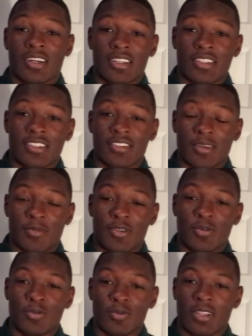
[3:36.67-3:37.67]
Cause that's something
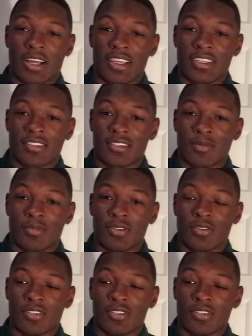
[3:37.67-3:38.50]
you like and something you